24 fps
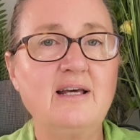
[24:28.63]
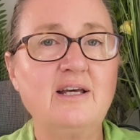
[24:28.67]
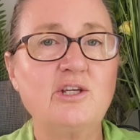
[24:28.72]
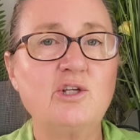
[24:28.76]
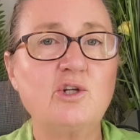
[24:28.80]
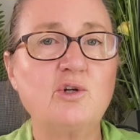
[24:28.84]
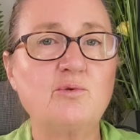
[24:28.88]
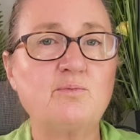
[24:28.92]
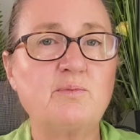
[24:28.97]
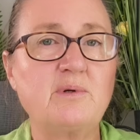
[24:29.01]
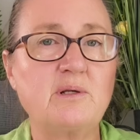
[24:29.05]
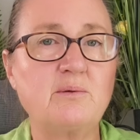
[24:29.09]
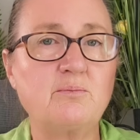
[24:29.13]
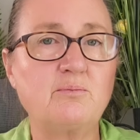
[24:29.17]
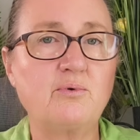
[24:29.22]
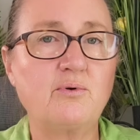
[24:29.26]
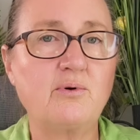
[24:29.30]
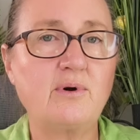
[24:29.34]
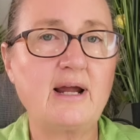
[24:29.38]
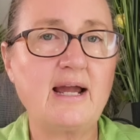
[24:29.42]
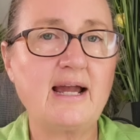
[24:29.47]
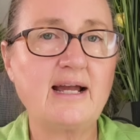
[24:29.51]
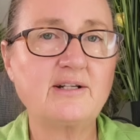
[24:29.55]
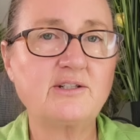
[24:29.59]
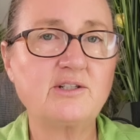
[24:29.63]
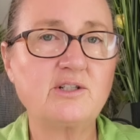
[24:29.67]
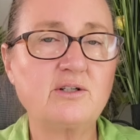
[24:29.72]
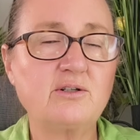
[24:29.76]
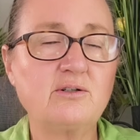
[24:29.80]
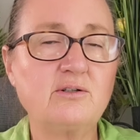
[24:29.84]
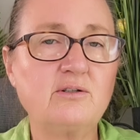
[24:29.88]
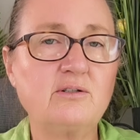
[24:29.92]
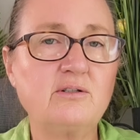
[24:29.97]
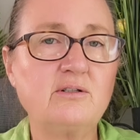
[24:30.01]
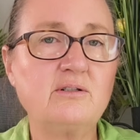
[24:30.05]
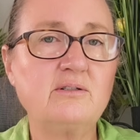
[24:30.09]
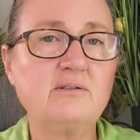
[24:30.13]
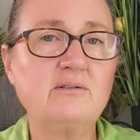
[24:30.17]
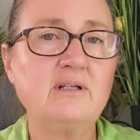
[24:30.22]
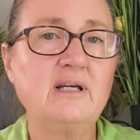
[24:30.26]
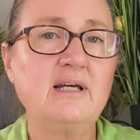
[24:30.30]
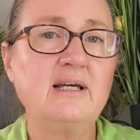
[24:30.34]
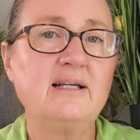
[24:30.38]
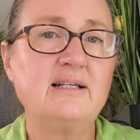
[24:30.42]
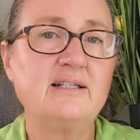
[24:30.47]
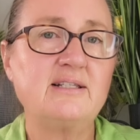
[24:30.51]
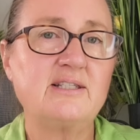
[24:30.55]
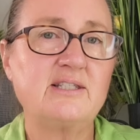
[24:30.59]
You're being practical,
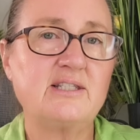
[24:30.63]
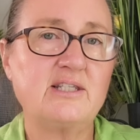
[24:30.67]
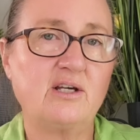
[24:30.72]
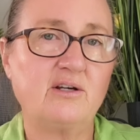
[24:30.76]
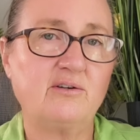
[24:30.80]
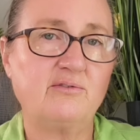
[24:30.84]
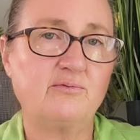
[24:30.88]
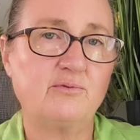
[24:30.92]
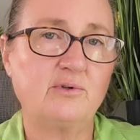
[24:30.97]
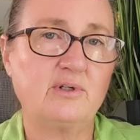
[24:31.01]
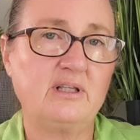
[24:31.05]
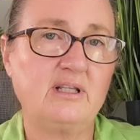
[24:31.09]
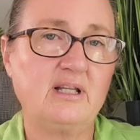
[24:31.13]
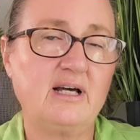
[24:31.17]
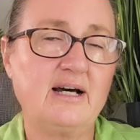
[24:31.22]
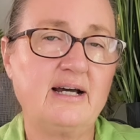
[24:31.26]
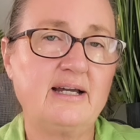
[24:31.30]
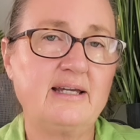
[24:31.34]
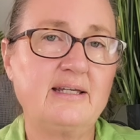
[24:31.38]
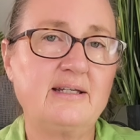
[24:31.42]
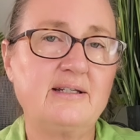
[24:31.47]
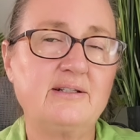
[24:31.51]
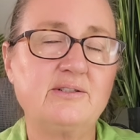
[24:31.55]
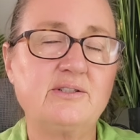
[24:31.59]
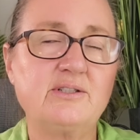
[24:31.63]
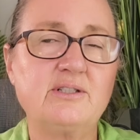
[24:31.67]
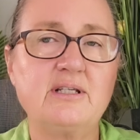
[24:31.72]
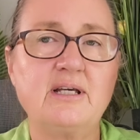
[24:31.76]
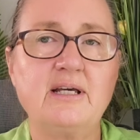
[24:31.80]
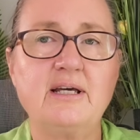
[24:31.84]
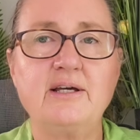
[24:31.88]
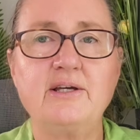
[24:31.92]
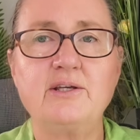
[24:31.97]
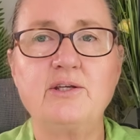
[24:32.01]
self-reliant.